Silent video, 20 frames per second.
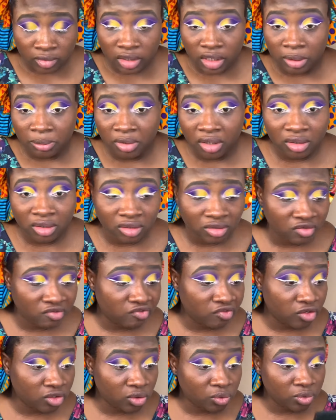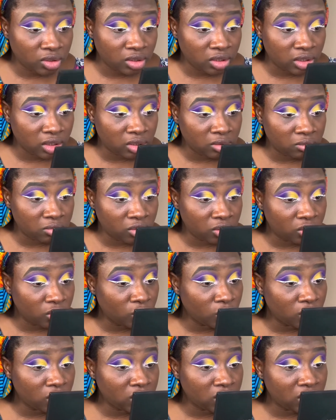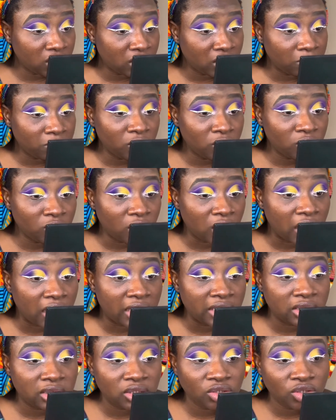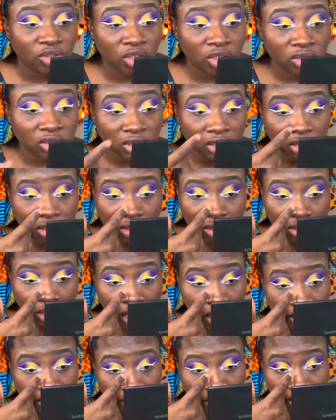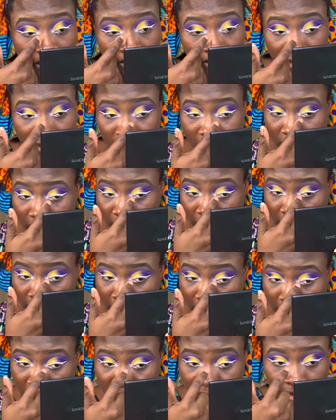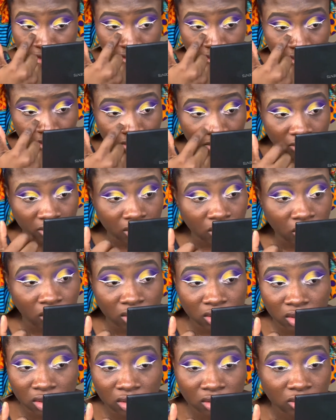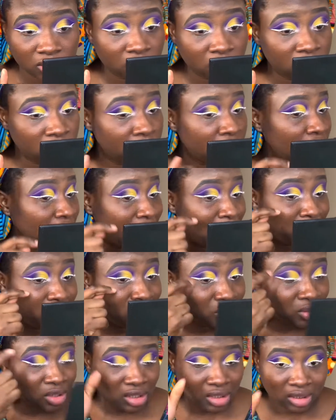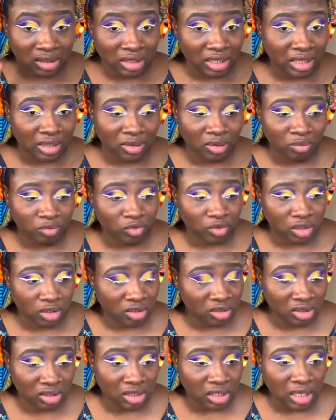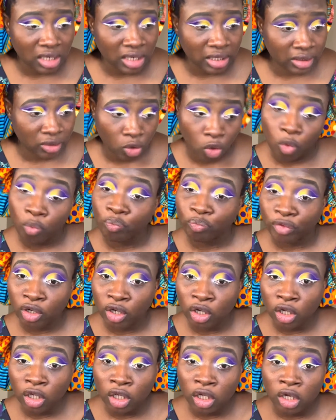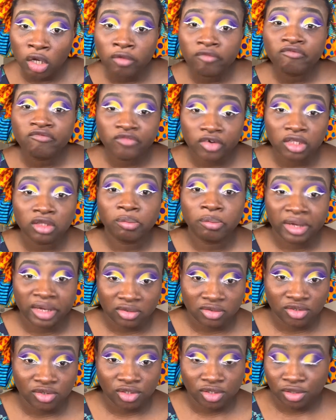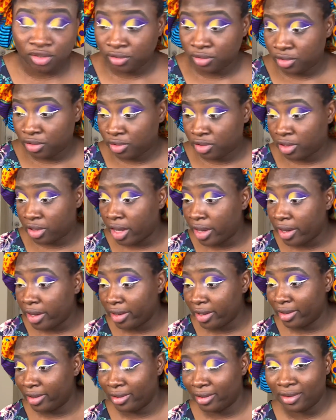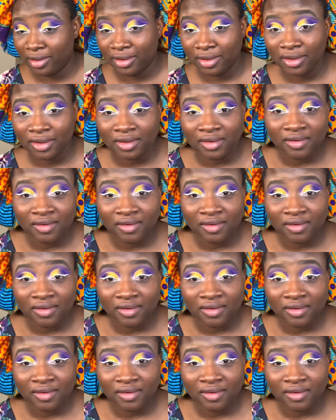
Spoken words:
I'm not gonna fuss with it anymore. The only thing I'm gonna add is just highlighter in the corner. I'm gonna clean that up with concealer and hope for the best. Okay.